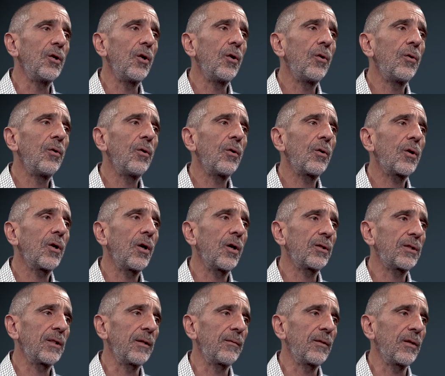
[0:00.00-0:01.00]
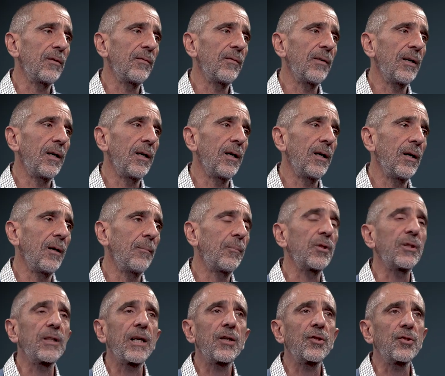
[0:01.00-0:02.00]
whole concept of uh,
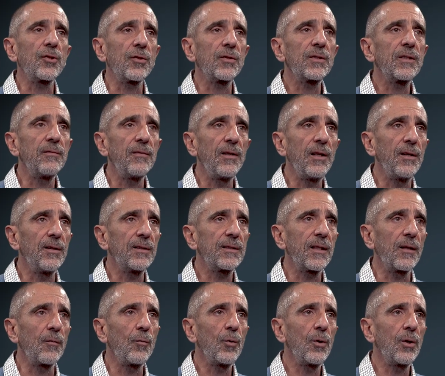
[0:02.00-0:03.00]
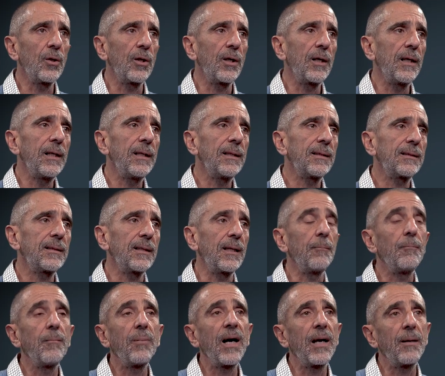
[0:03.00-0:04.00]
protection of civilians at war is a
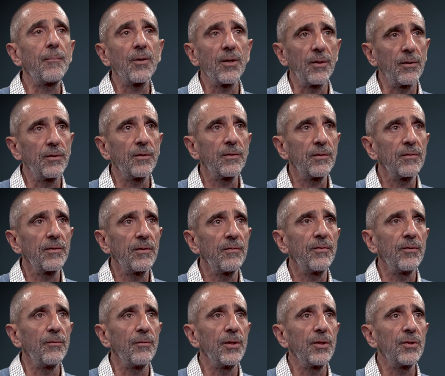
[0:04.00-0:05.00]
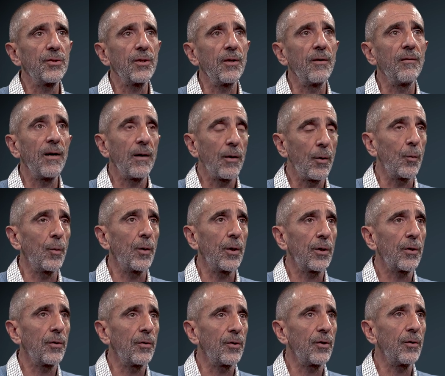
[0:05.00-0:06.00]
byproduct, if you wish, of our
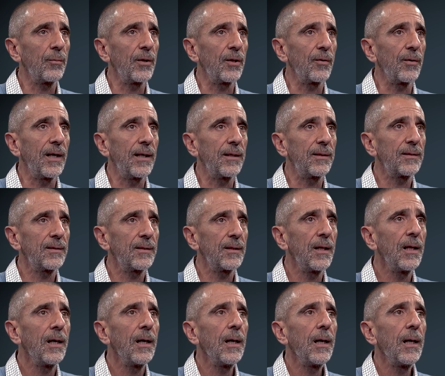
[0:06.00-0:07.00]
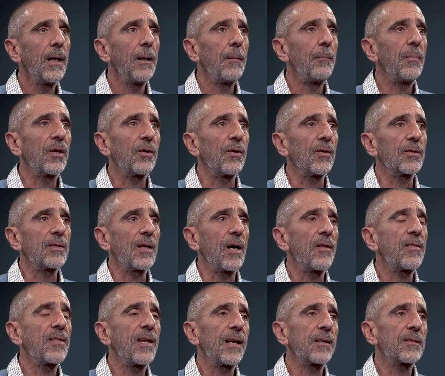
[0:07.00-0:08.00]
work on human rights. Because uh,
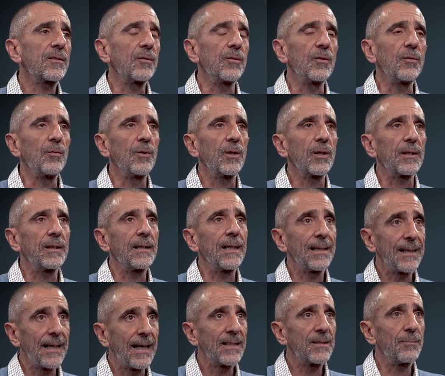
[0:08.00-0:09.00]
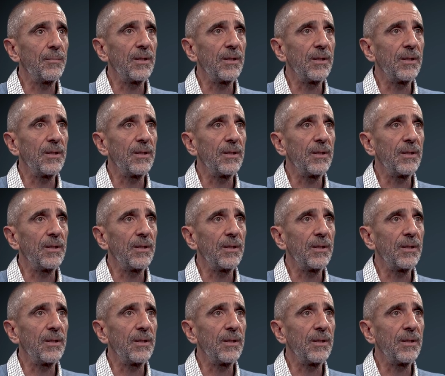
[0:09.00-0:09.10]
thanks to the work that has